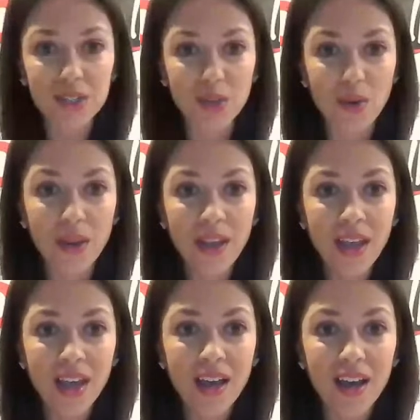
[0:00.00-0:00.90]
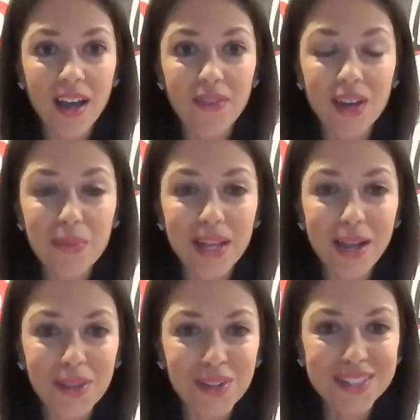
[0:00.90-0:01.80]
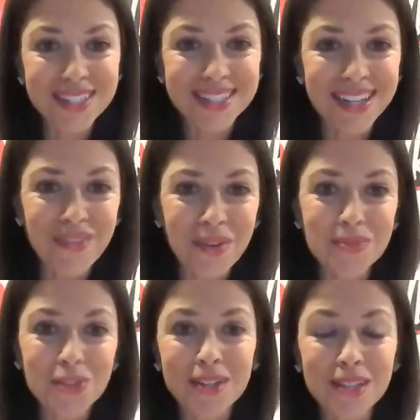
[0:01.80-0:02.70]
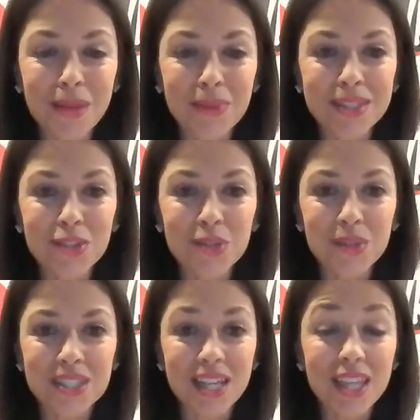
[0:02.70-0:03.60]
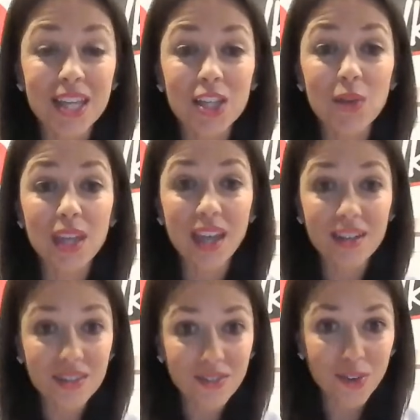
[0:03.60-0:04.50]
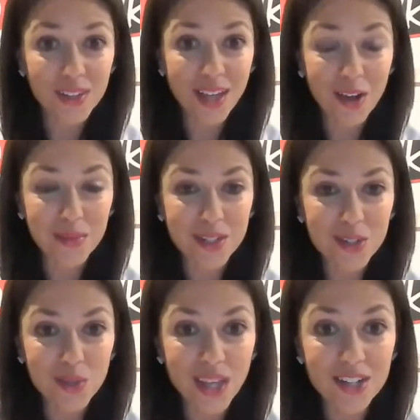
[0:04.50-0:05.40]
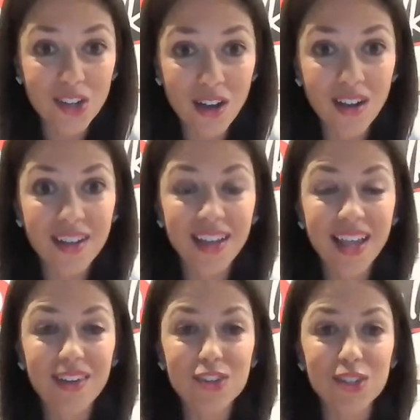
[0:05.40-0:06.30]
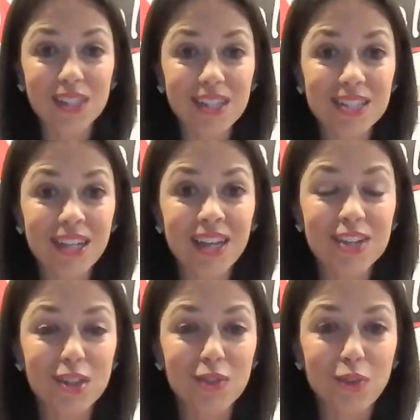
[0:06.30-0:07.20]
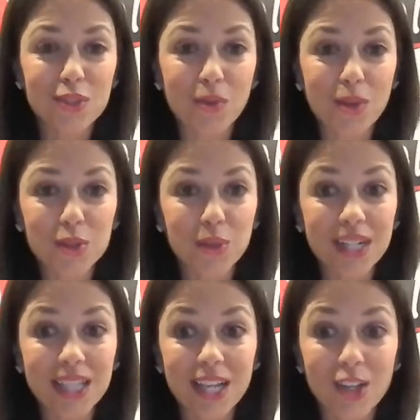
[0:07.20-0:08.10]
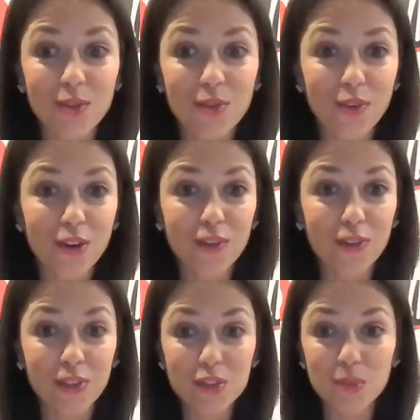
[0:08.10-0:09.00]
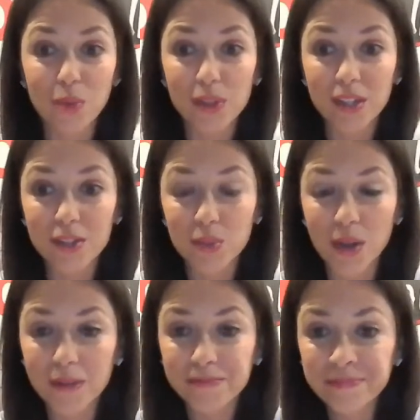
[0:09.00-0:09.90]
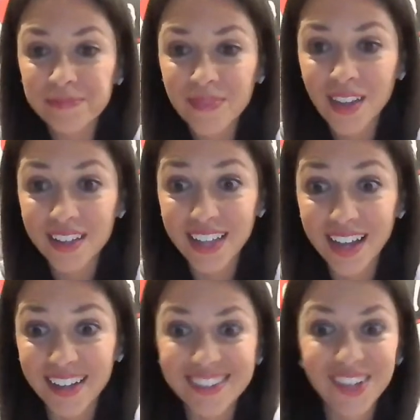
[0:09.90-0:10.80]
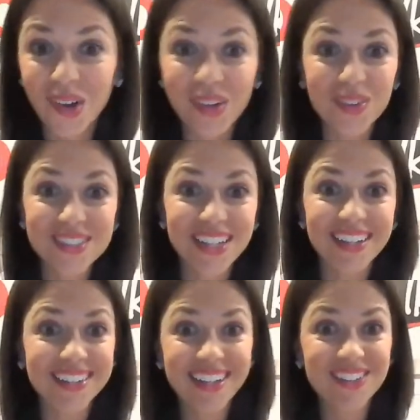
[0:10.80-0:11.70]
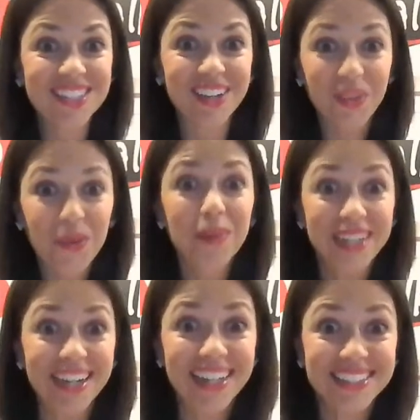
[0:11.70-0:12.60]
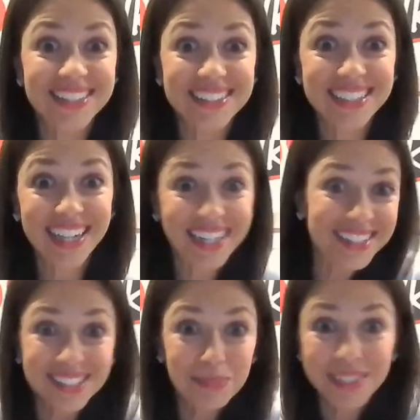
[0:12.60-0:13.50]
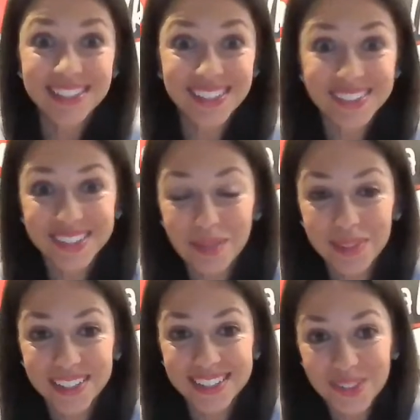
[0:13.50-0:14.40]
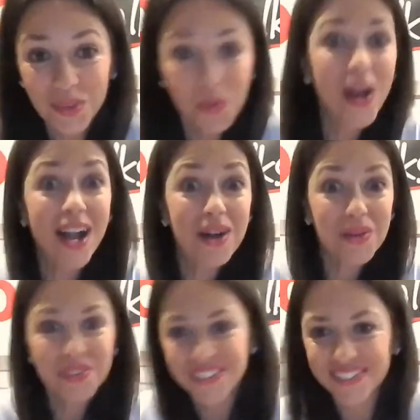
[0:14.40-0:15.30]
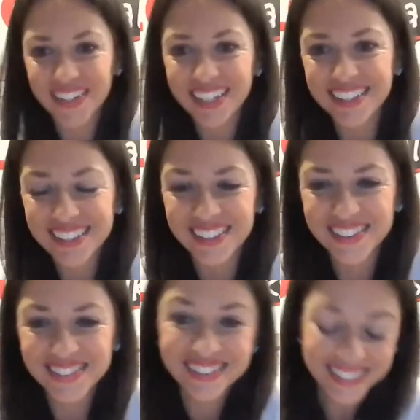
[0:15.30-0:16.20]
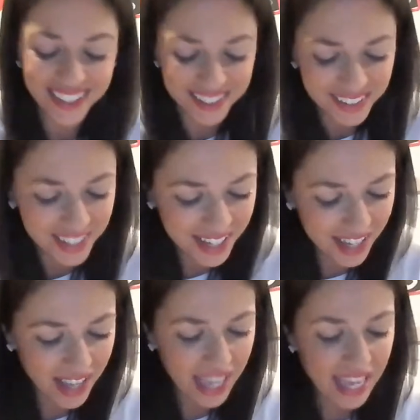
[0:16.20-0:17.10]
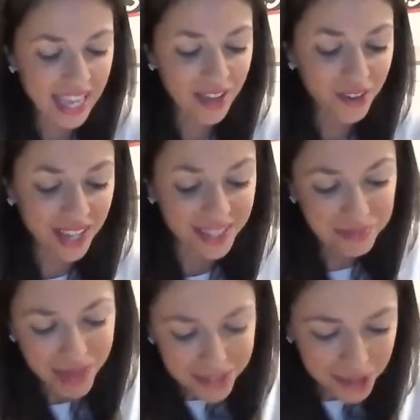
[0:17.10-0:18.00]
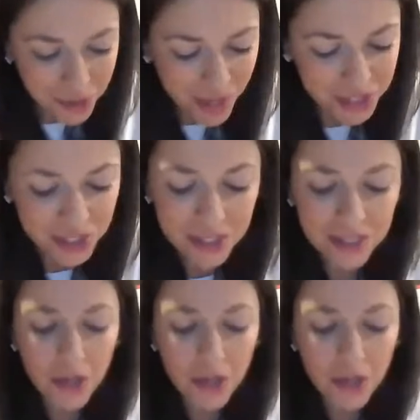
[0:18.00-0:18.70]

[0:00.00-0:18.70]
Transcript: So if anybody out there is listening from Johns Hopkins, I just want to say thank you again for allowing me to do that talk, and to Lisa and to the folks at Walter Reed, thank you for the support there as well. Yeah, no, it was like, I was like, oh my gosh, I got to speak at Johns Hopkins. Wow. Right. You know? Yeah. Okay. Back to the questions.